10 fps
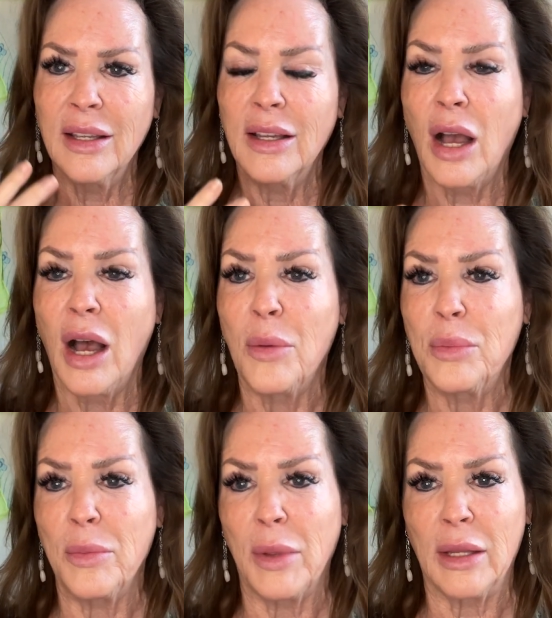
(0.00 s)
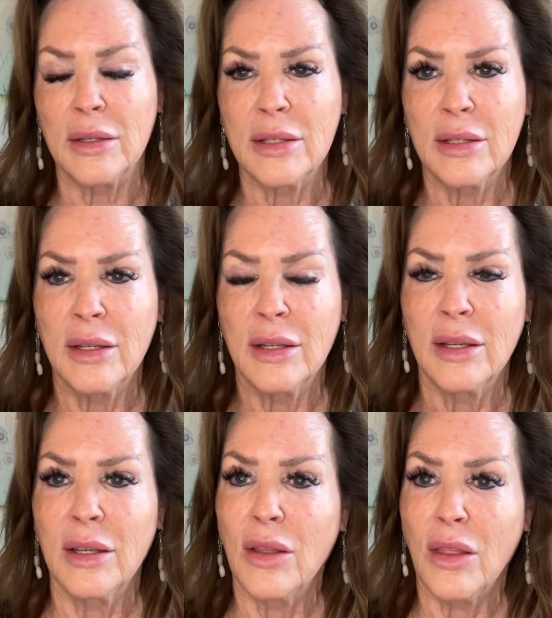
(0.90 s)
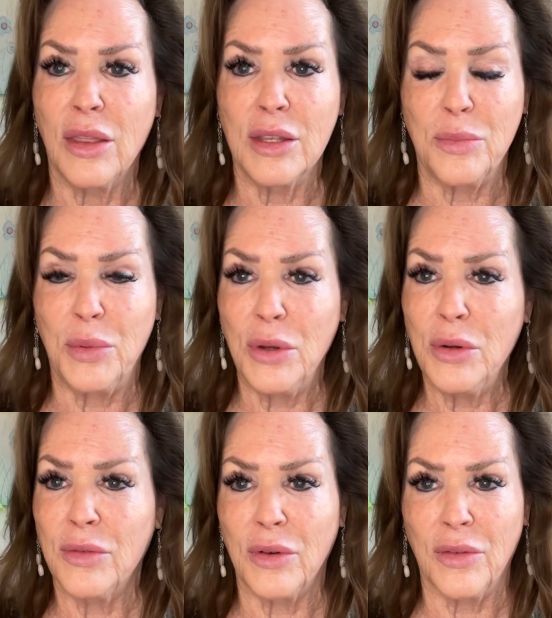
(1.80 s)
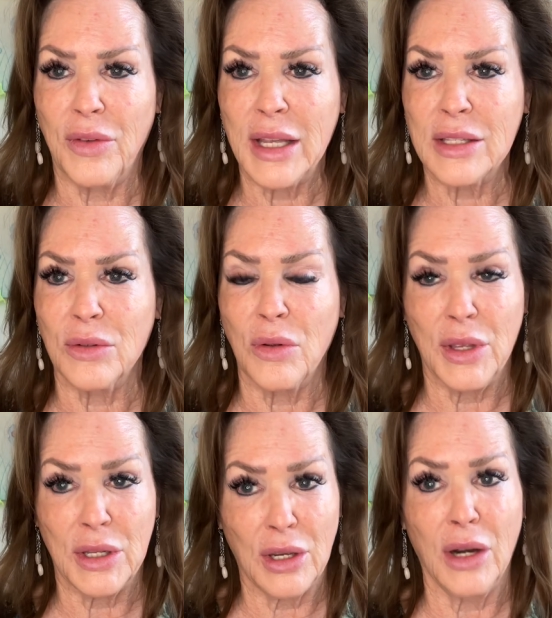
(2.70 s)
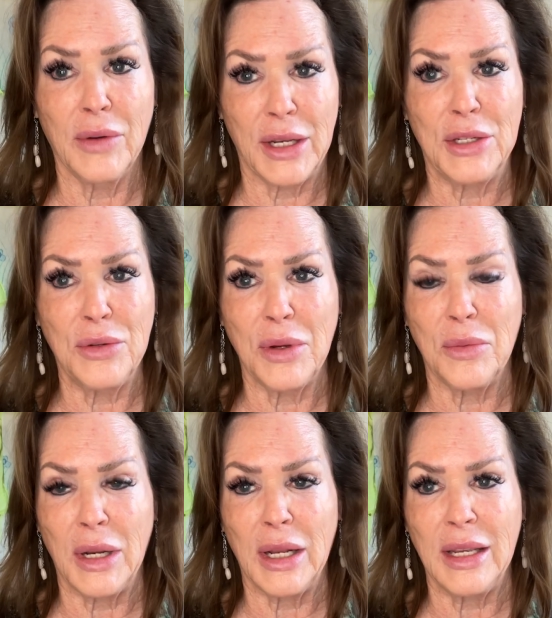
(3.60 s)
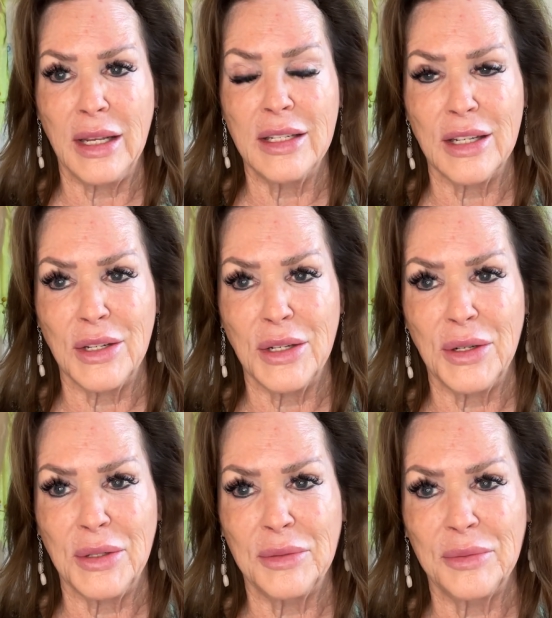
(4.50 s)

complement this beautiful vessel that's already doing what it needs to do.